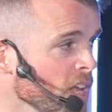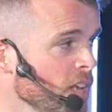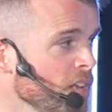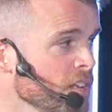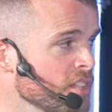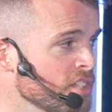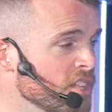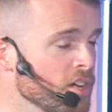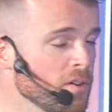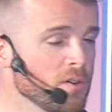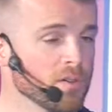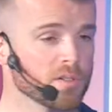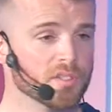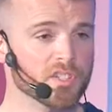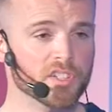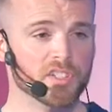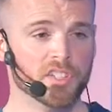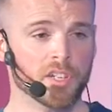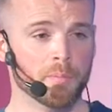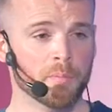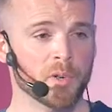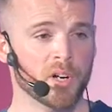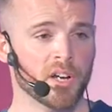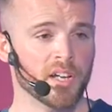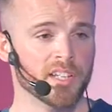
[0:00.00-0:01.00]
So, to
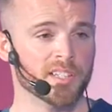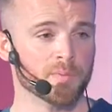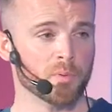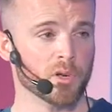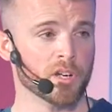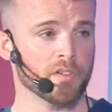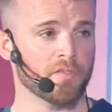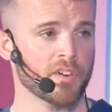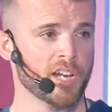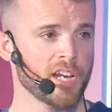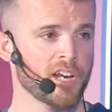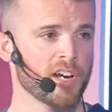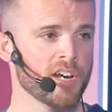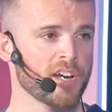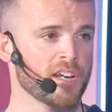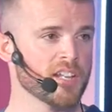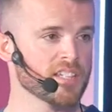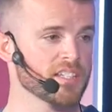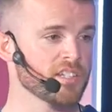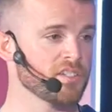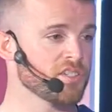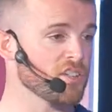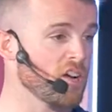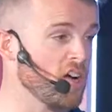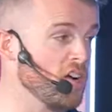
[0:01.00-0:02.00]
summarize, what have I learned
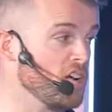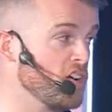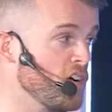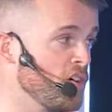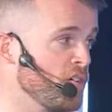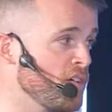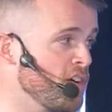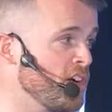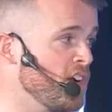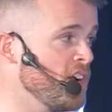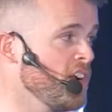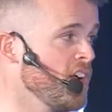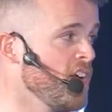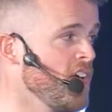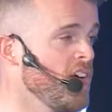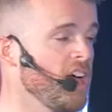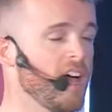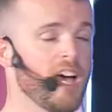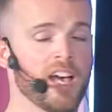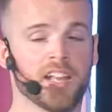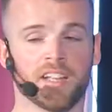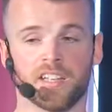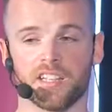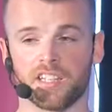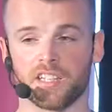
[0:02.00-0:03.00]
as a dog owner
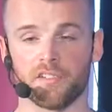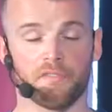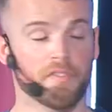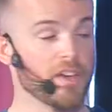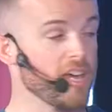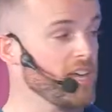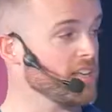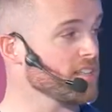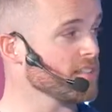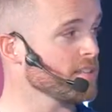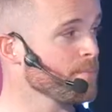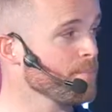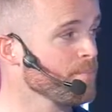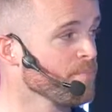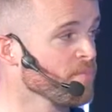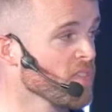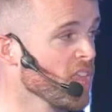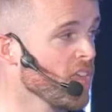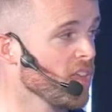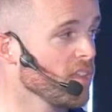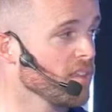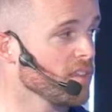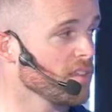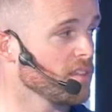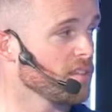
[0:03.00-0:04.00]
and as a vet?
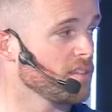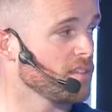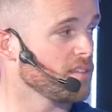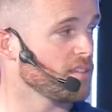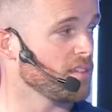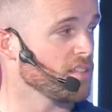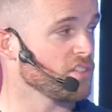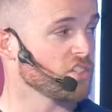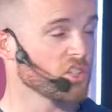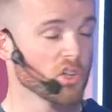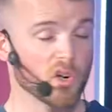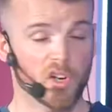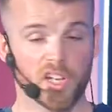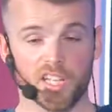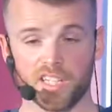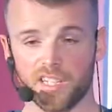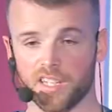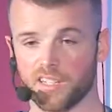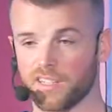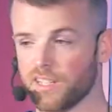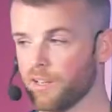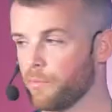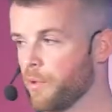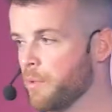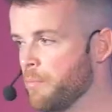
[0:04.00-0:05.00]
The
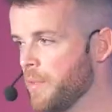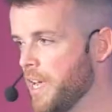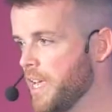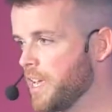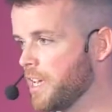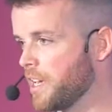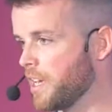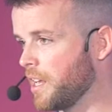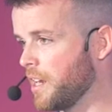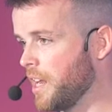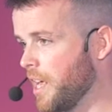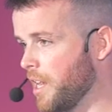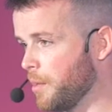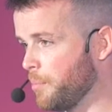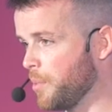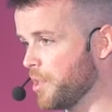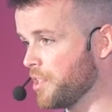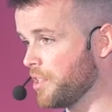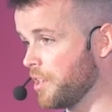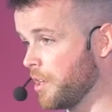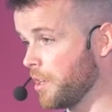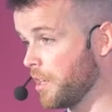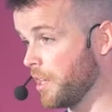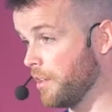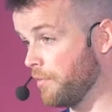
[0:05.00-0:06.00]
choices that we make can help our
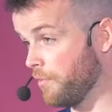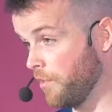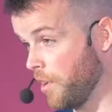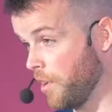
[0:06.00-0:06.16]
dog live